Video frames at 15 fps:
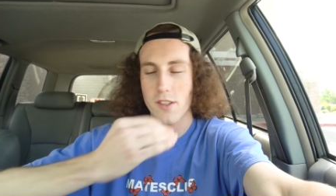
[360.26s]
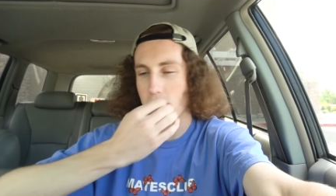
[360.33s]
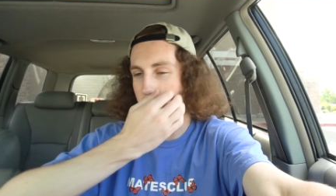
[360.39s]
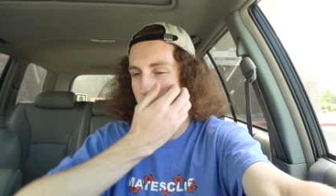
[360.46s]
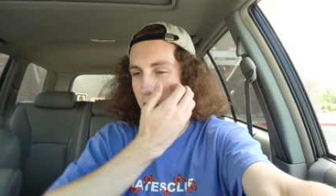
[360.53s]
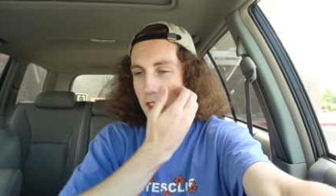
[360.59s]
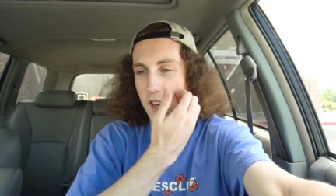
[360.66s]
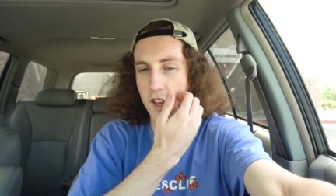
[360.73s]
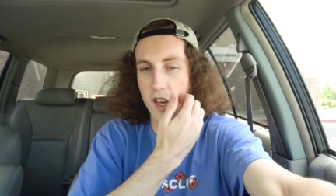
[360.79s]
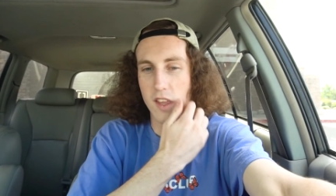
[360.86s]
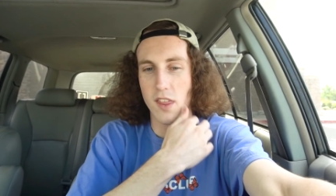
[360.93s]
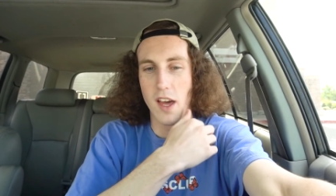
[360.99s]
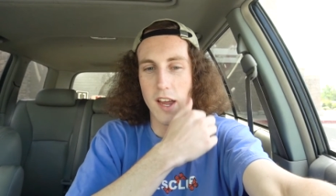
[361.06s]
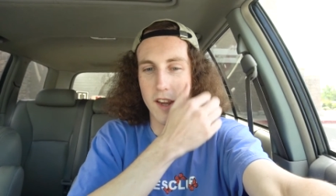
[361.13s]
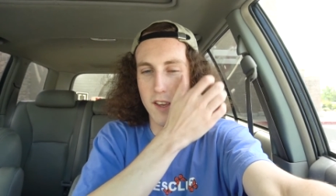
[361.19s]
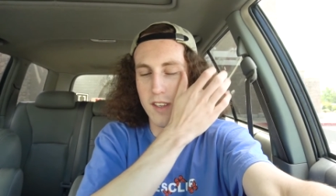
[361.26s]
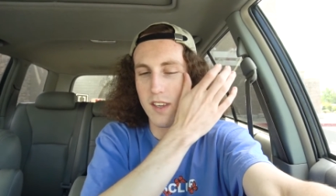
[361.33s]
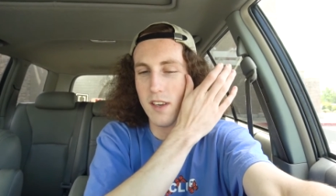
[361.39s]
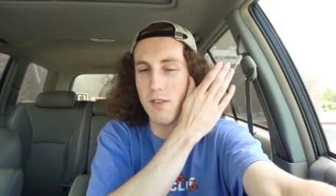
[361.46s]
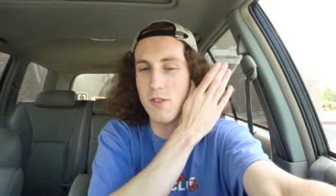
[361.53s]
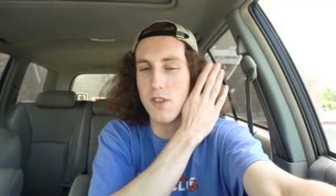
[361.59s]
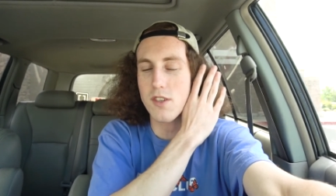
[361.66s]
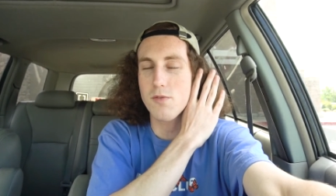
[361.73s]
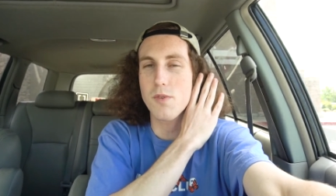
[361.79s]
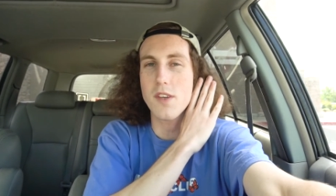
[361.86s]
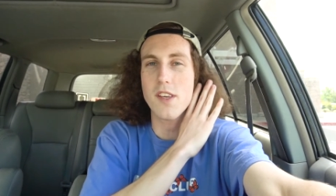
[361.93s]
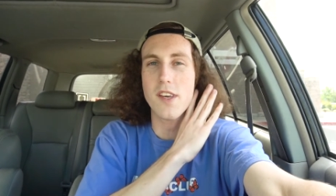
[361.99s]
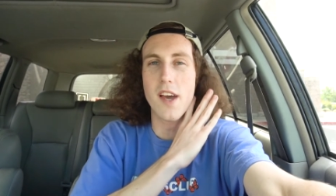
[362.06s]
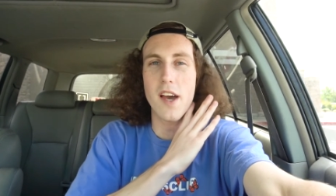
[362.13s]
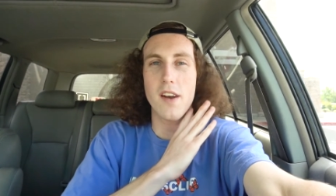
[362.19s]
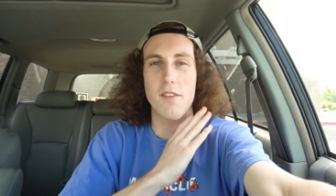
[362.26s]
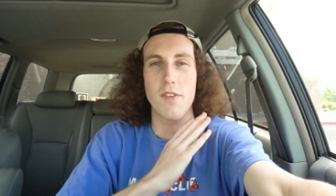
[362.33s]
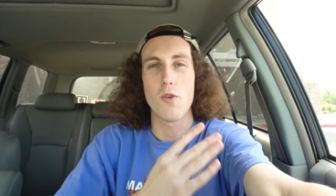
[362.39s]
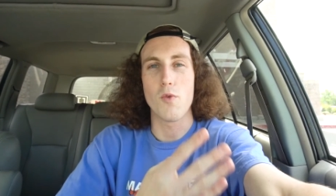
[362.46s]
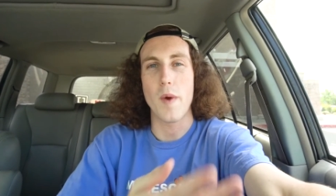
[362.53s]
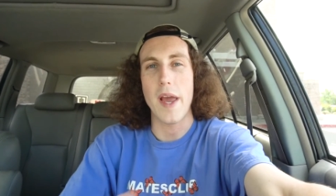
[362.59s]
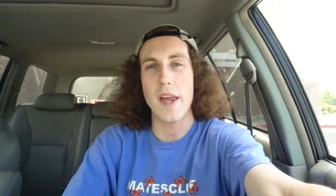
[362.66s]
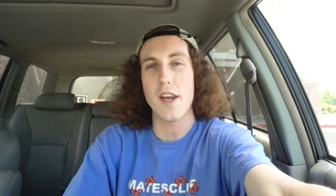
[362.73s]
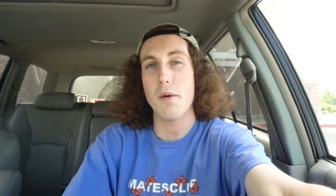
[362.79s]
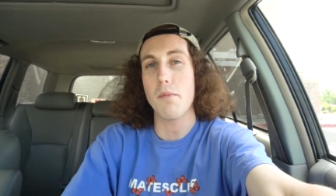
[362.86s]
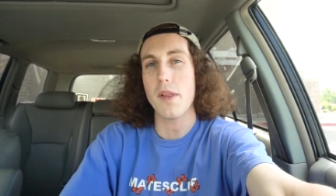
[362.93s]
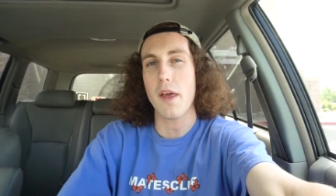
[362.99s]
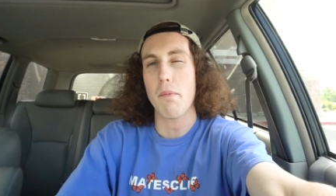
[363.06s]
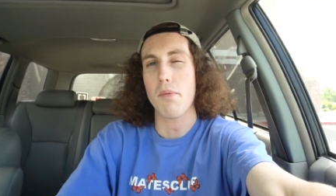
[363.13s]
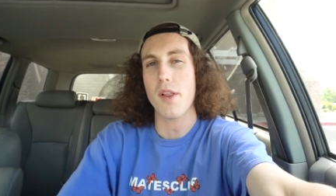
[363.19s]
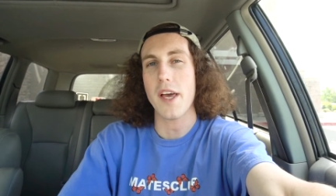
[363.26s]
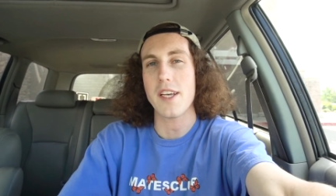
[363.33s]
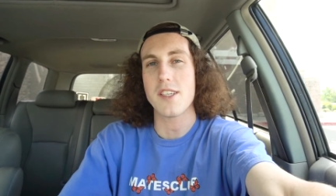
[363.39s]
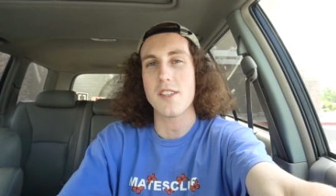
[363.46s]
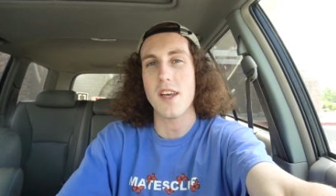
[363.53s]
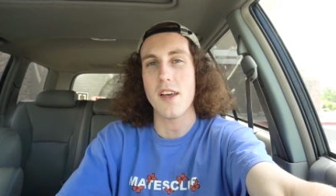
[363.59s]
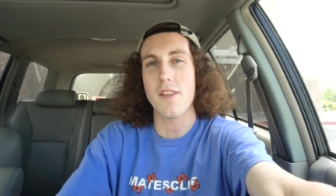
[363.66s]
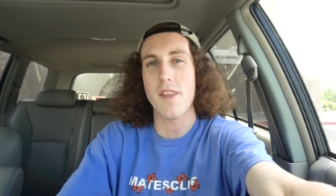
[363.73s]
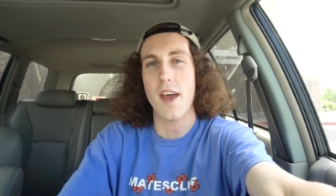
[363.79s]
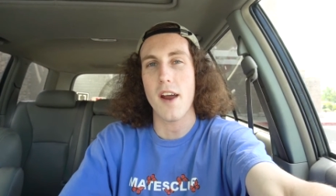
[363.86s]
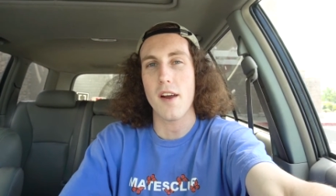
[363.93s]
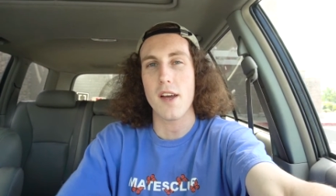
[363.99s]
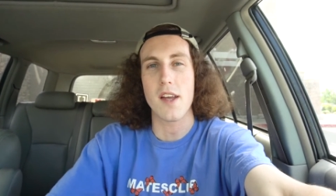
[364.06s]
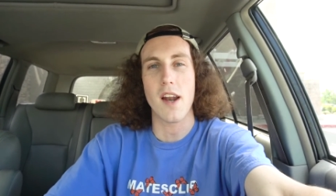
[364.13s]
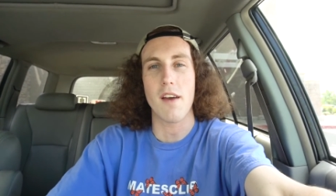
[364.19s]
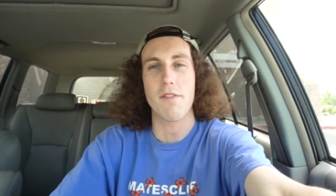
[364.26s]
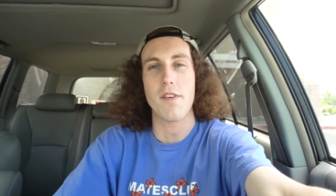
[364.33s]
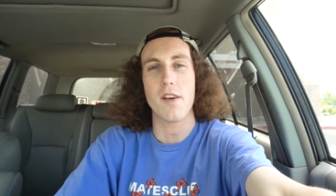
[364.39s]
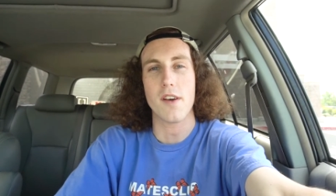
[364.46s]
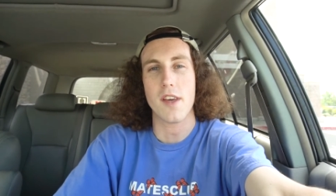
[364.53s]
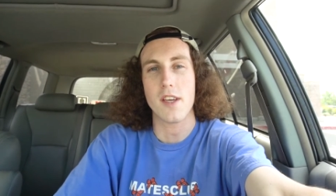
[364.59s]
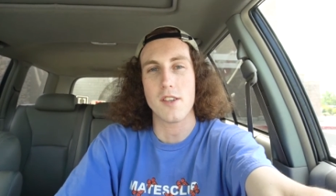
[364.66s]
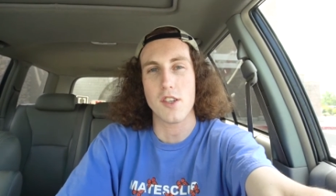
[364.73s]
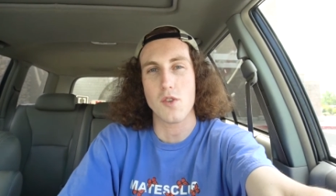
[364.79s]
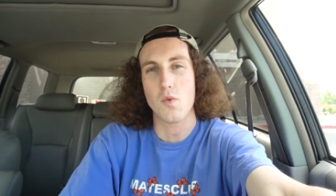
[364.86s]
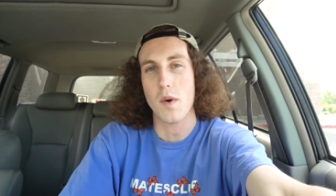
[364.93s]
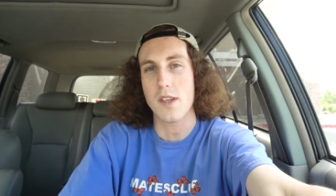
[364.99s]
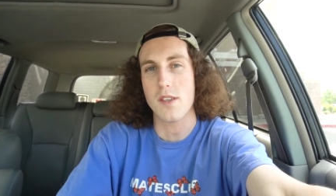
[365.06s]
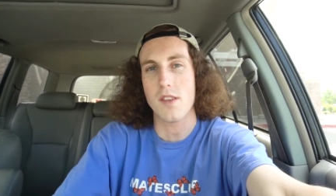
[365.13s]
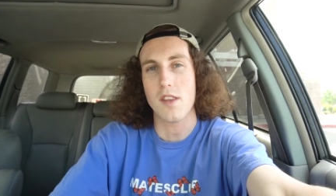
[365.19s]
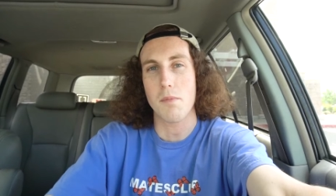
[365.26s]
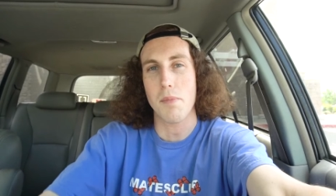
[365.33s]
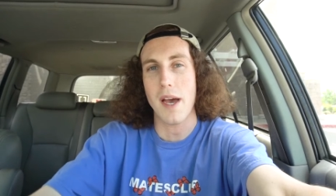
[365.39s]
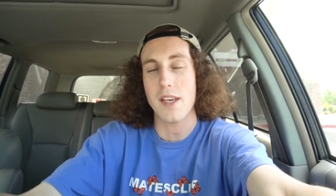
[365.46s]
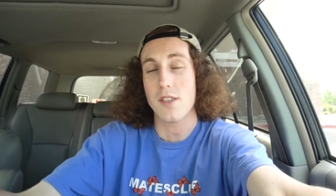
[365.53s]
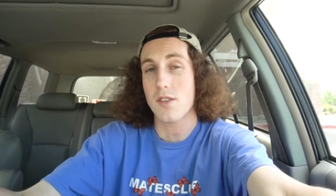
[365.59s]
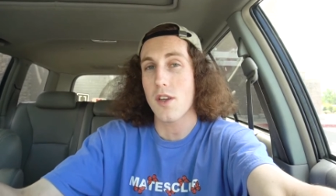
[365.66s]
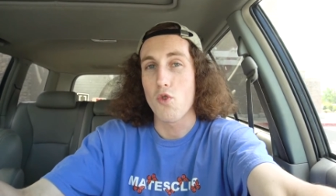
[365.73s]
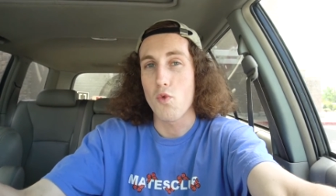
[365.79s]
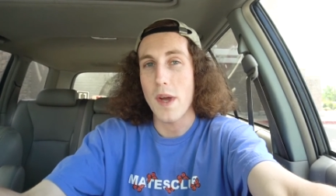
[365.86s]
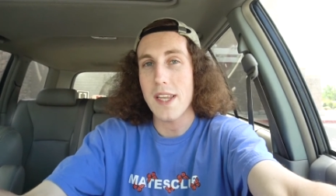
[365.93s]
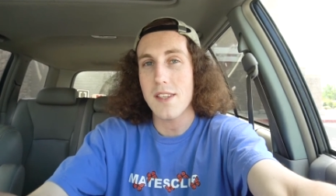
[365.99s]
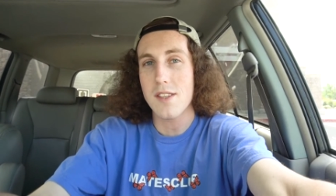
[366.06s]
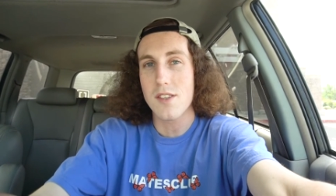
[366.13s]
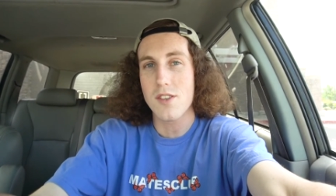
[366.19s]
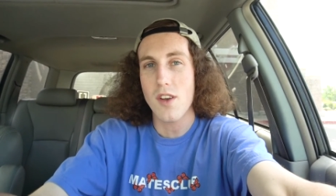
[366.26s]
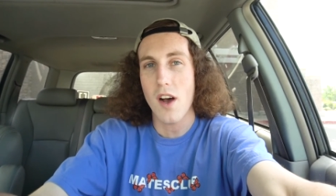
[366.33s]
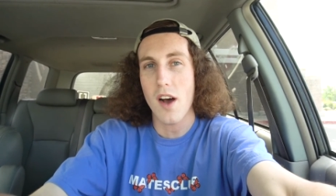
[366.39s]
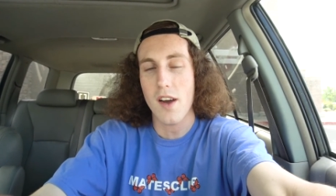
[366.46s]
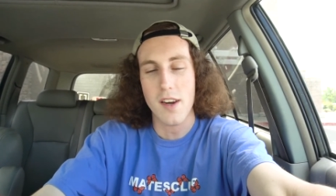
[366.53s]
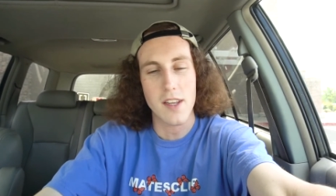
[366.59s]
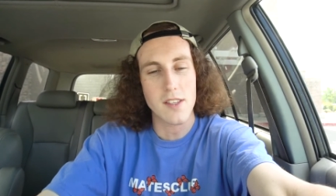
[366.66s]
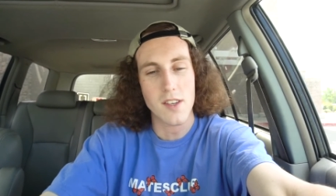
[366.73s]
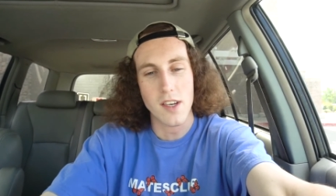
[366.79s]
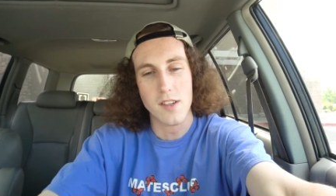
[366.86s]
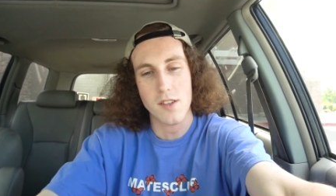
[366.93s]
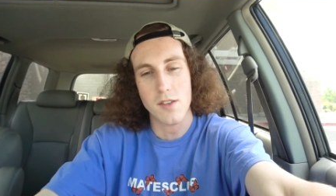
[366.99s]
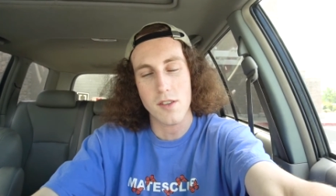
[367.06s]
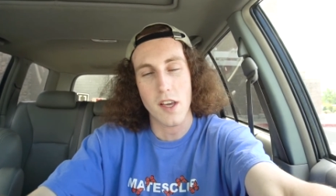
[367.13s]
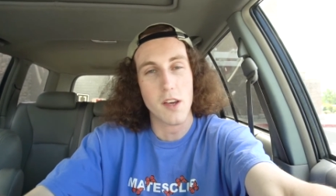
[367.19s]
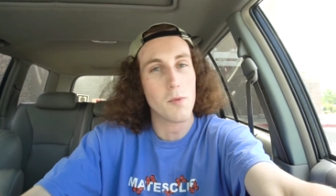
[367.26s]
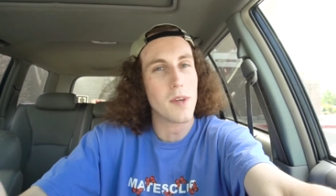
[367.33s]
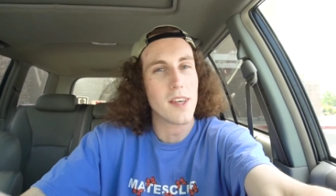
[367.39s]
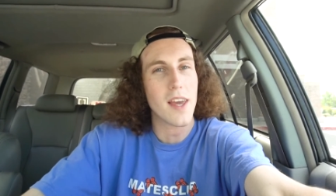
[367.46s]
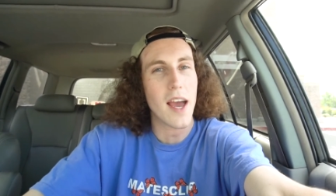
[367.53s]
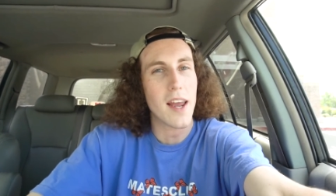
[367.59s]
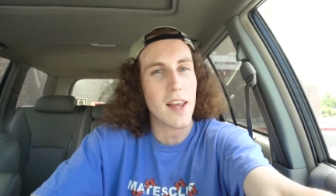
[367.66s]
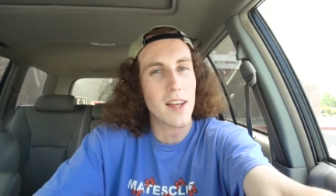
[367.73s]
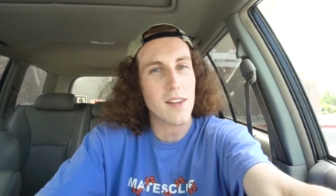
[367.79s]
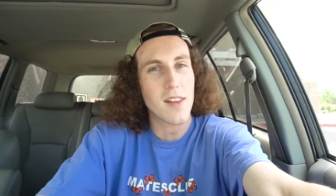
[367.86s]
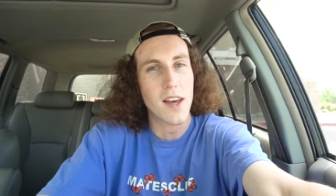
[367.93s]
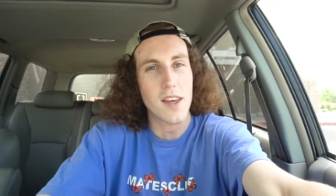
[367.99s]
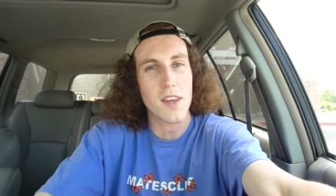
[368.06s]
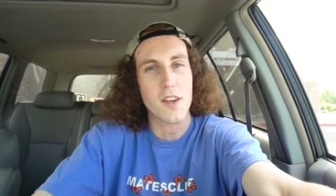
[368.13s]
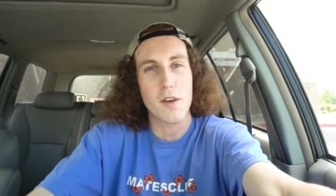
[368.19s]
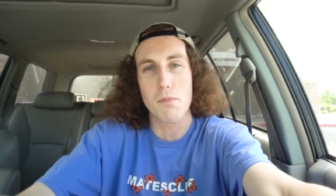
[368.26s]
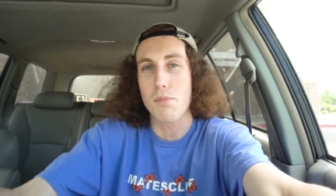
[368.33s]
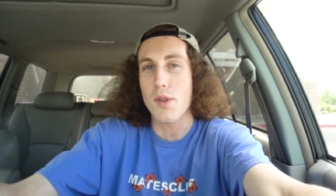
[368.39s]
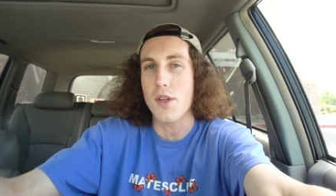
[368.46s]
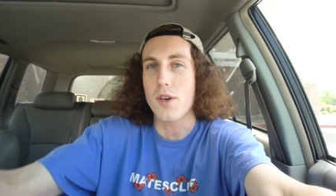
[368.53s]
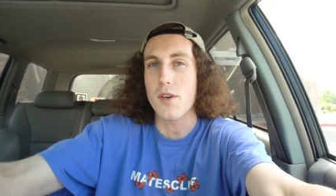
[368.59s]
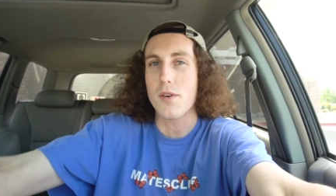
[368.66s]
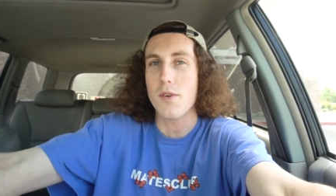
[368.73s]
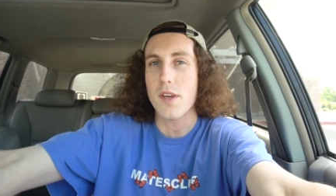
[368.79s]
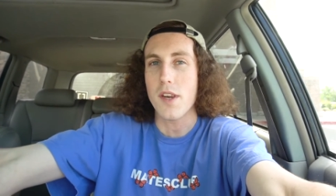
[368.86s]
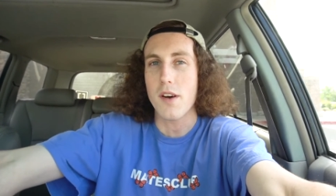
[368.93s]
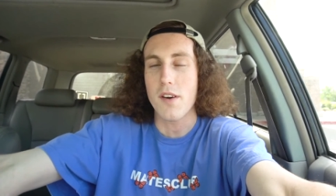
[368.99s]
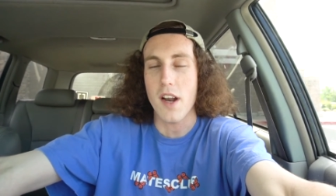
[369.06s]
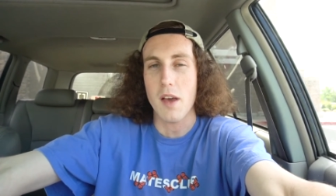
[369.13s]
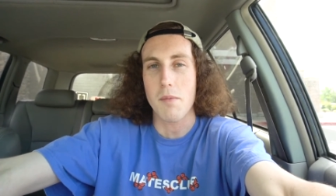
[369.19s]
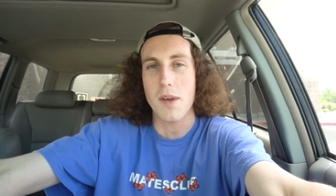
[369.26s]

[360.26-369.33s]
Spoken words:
or anything like that. It was just really kind of randomly placed in there, and I feel like it just wasn't the best written song. And it's like, dude, like, we get it, like, you're blue, you know what I